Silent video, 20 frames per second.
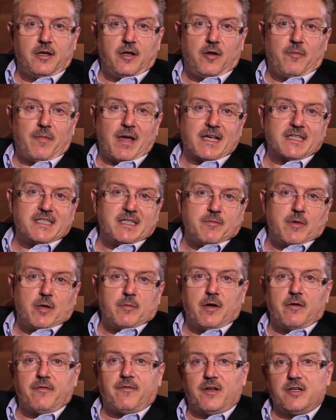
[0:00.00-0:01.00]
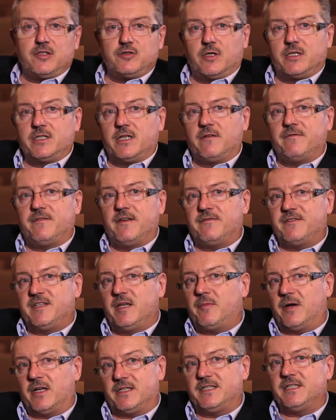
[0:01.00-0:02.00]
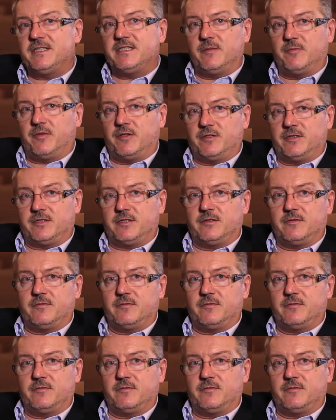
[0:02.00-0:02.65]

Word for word: a maximum of 150 participants.